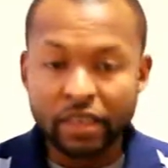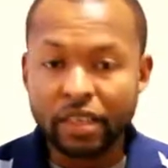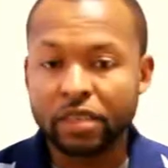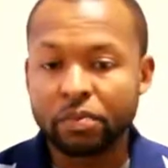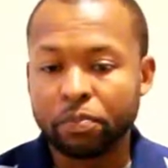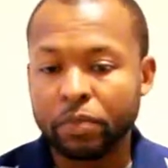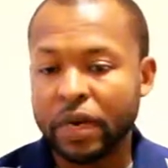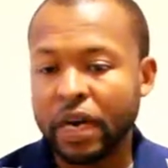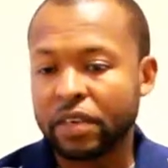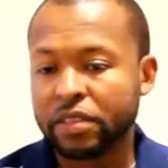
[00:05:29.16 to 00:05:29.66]

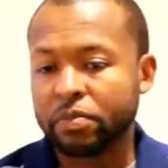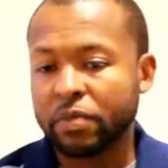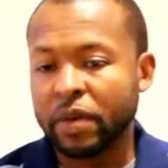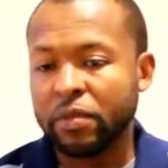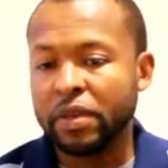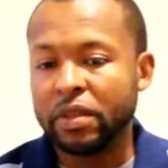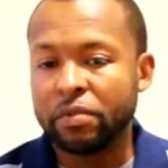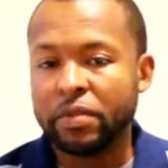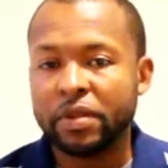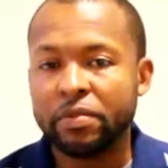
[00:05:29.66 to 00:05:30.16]
This box
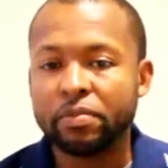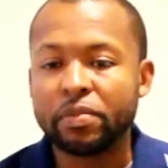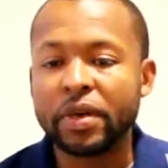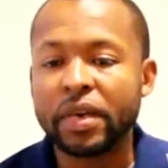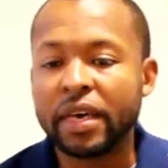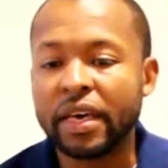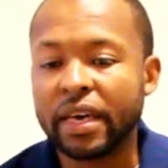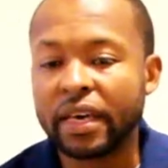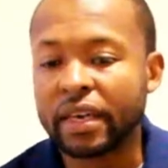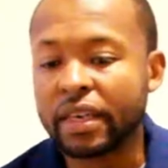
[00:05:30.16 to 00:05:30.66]
might be a little bit
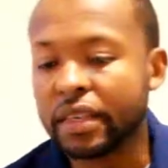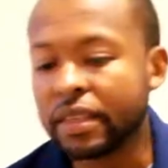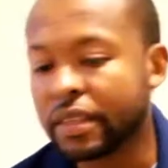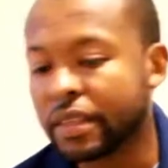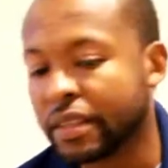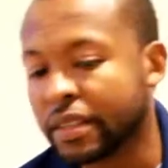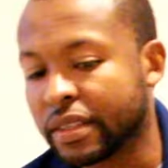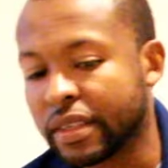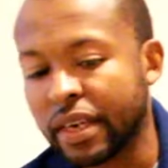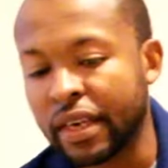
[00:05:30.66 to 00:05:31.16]
big,
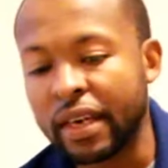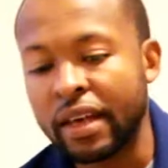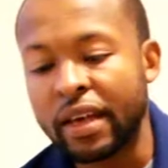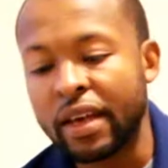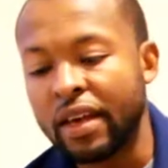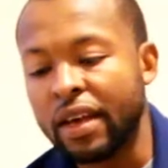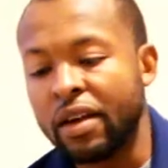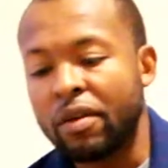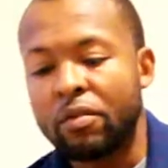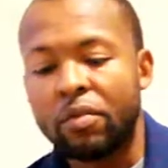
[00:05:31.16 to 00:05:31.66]

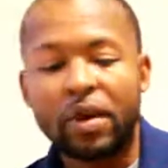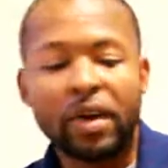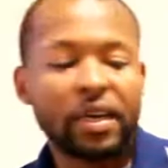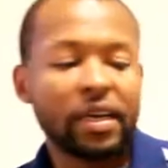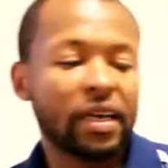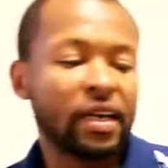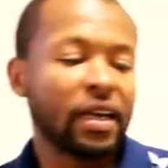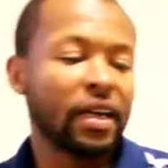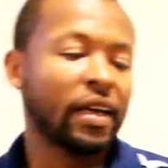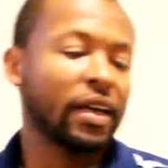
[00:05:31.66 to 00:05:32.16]

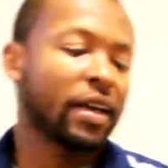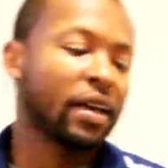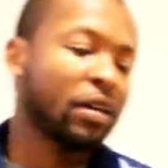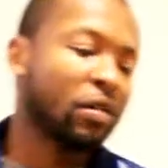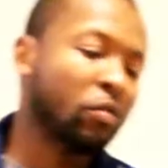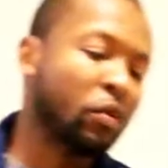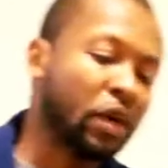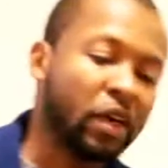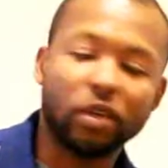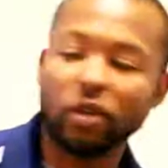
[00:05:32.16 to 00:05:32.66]
but
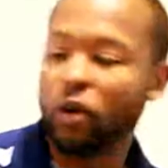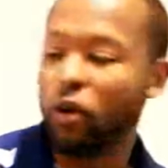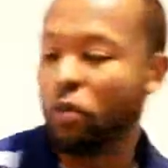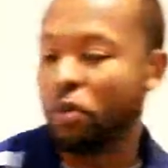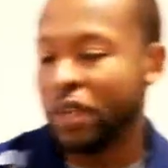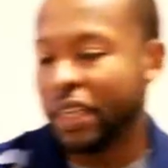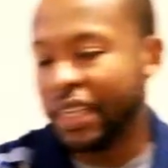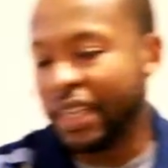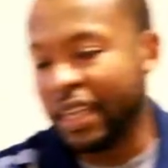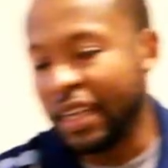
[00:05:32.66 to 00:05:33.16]
we're gonna
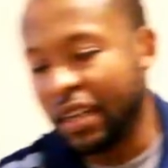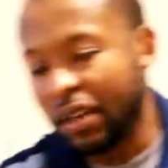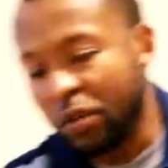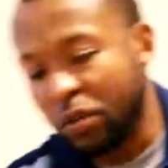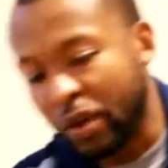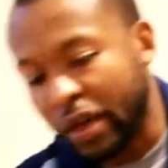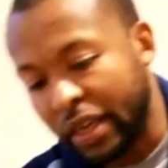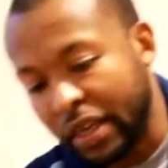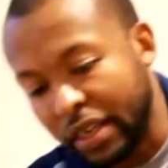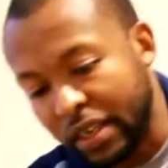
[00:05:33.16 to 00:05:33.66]
open it
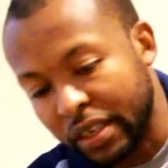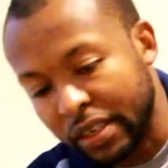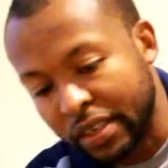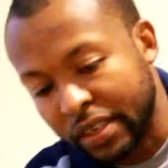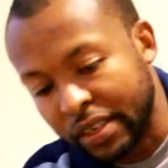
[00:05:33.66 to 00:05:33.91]
anyway.